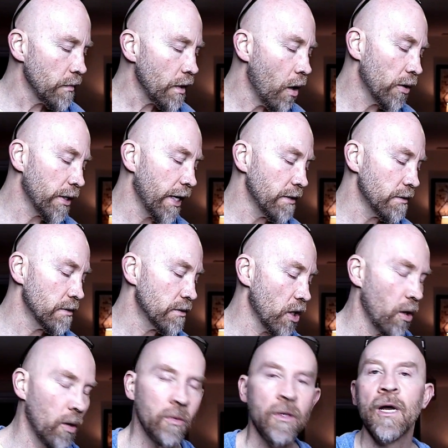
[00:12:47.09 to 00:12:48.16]
Okay,
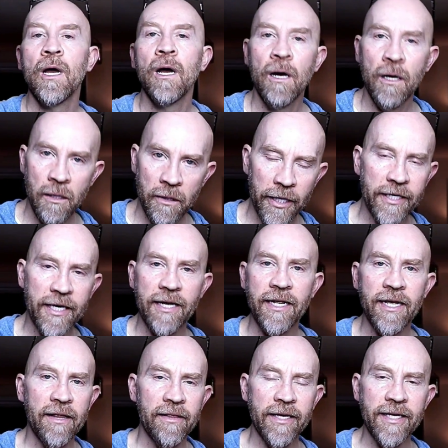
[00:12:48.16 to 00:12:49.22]
so like
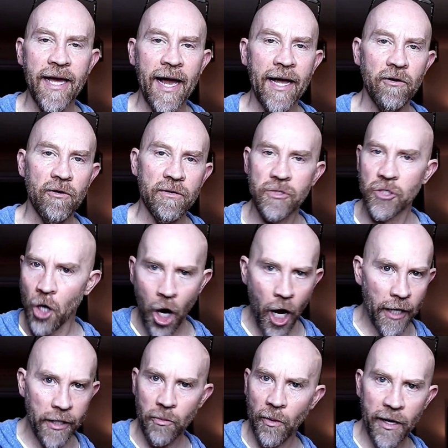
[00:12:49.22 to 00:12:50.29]
any other cat or a
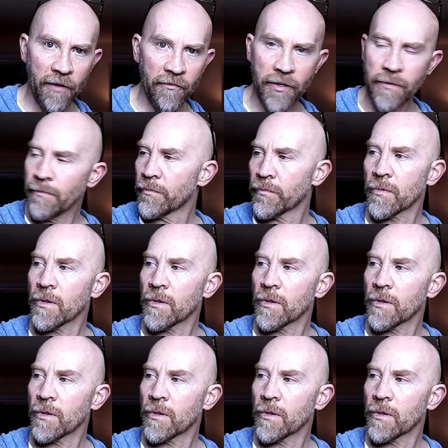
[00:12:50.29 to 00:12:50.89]
dog, whatever,